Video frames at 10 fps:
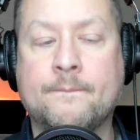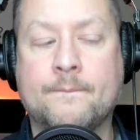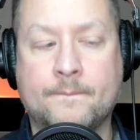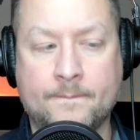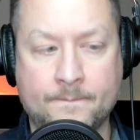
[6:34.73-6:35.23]

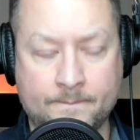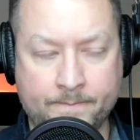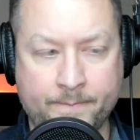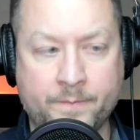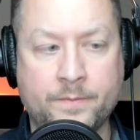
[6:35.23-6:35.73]

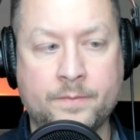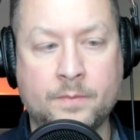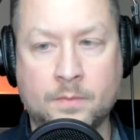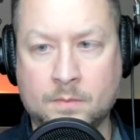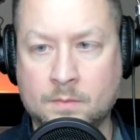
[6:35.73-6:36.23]

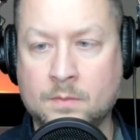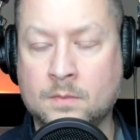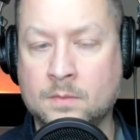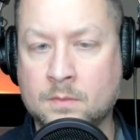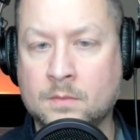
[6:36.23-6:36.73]

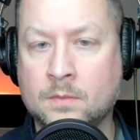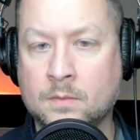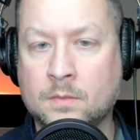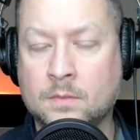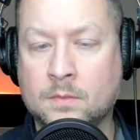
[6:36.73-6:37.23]

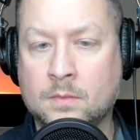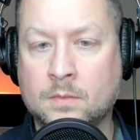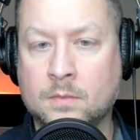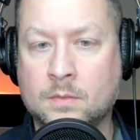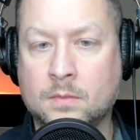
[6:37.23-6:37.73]

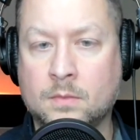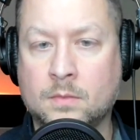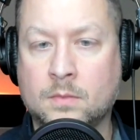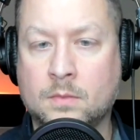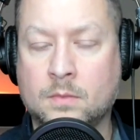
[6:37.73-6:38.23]

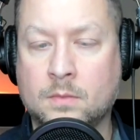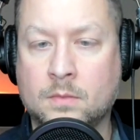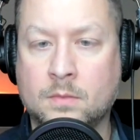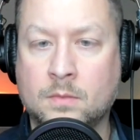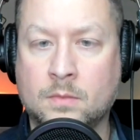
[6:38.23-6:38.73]

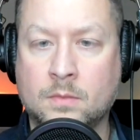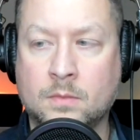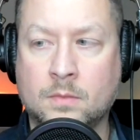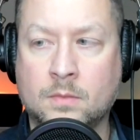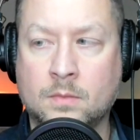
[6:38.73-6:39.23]

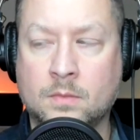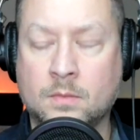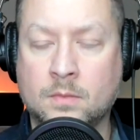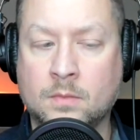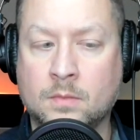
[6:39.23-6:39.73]

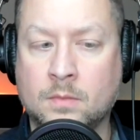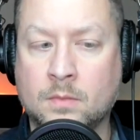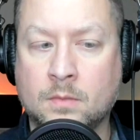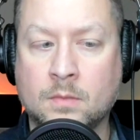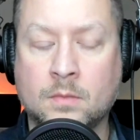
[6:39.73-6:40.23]

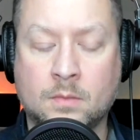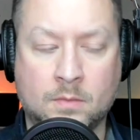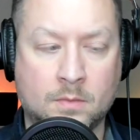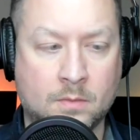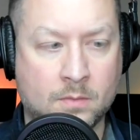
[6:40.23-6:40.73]

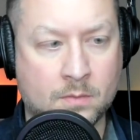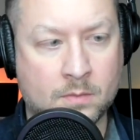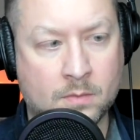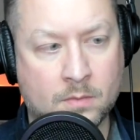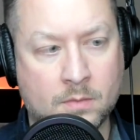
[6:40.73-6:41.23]

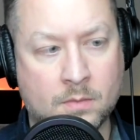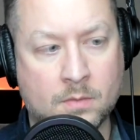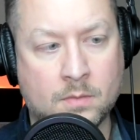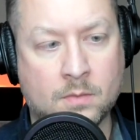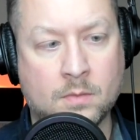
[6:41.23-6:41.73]

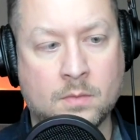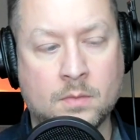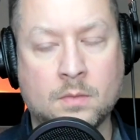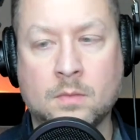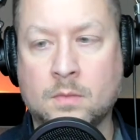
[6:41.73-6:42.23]

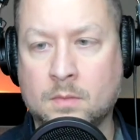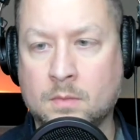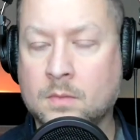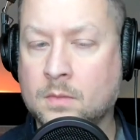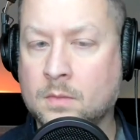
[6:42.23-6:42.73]
(not speaking)